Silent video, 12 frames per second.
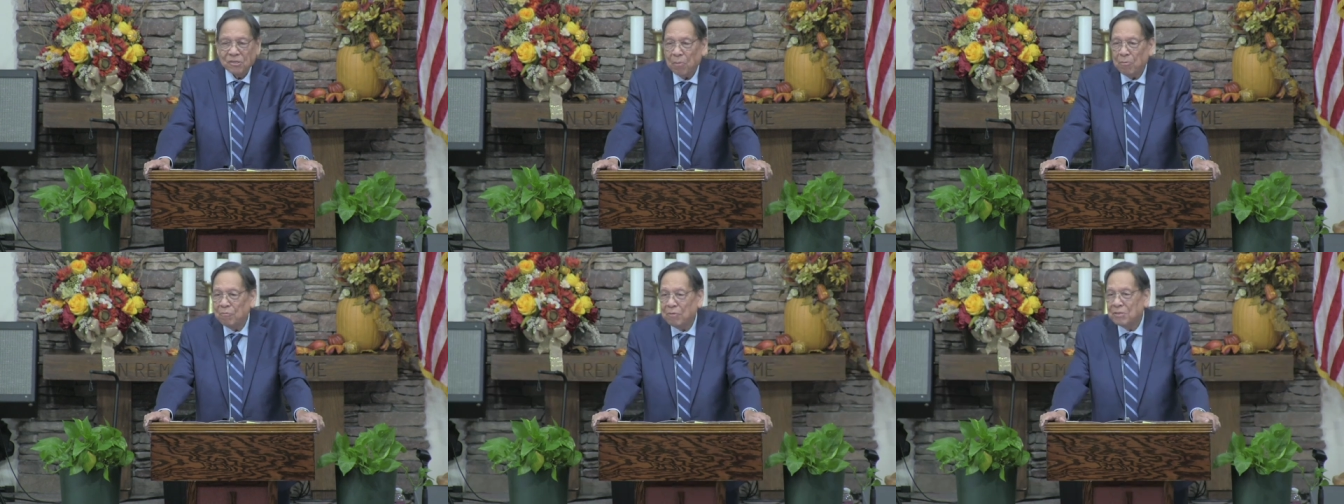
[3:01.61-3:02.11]

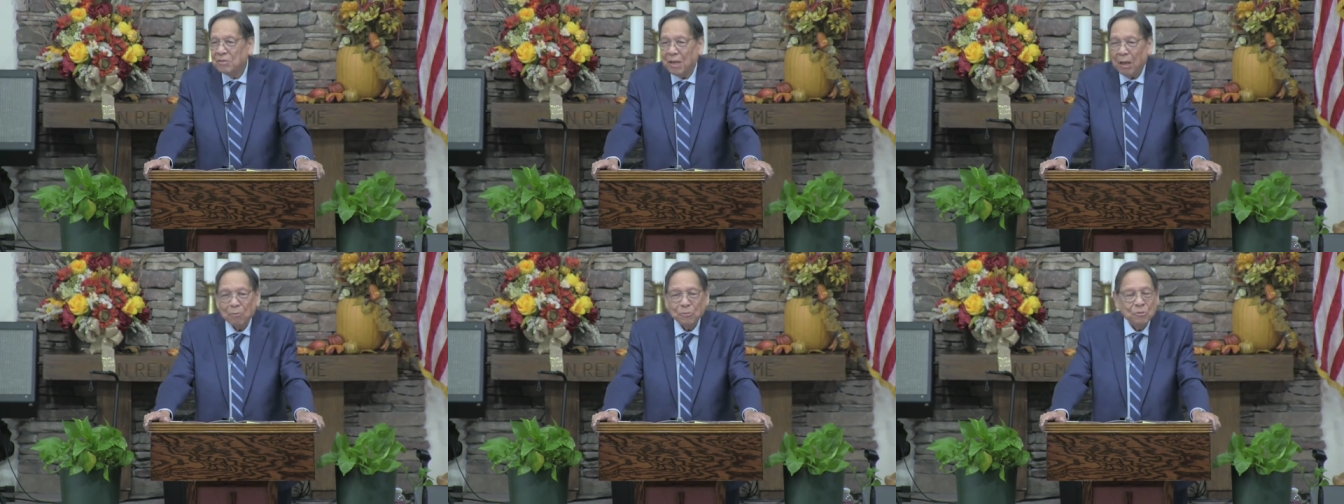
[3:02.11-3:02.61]
some of it
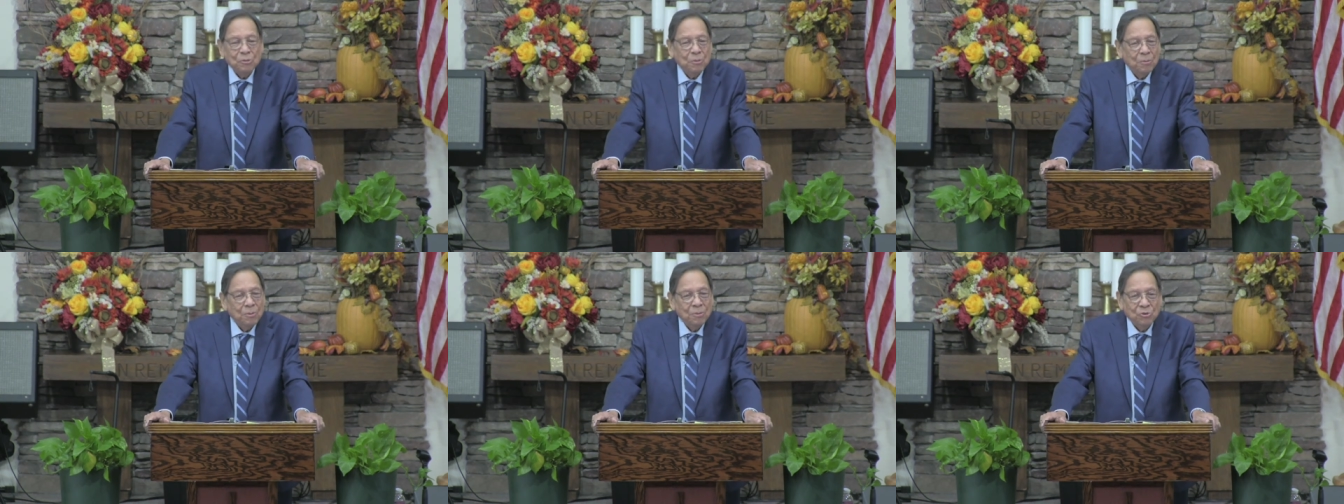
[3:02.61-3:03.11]

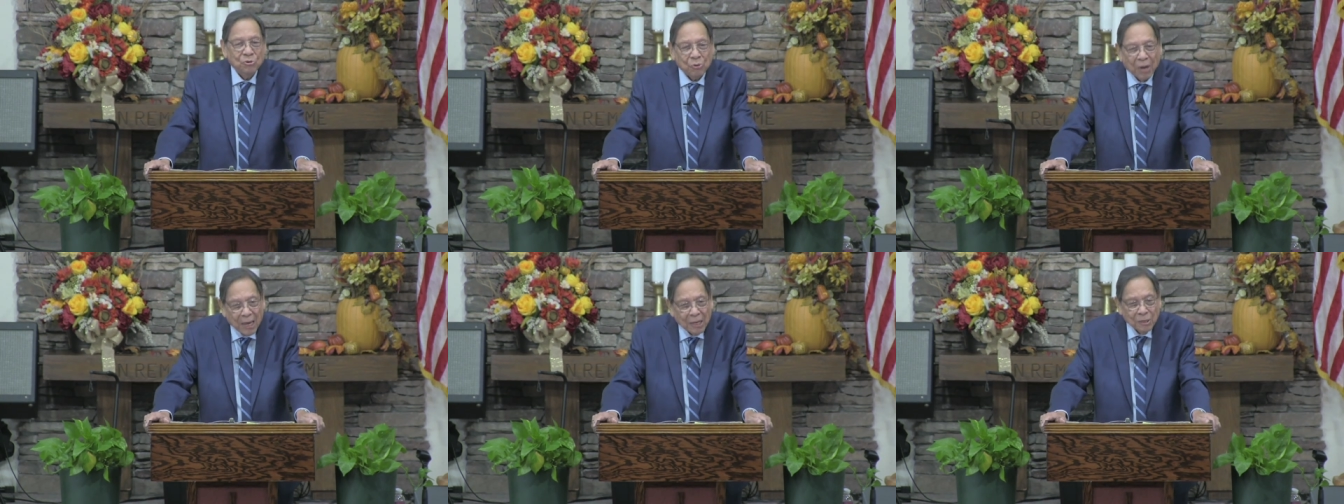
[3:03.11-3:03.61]
sounds
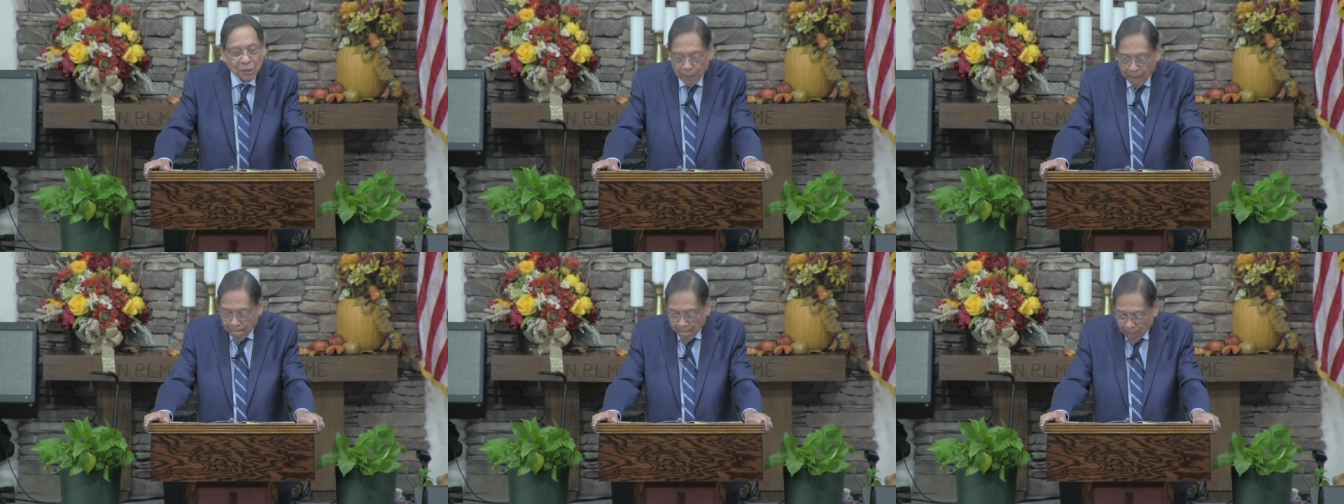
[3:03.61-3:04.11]
strange,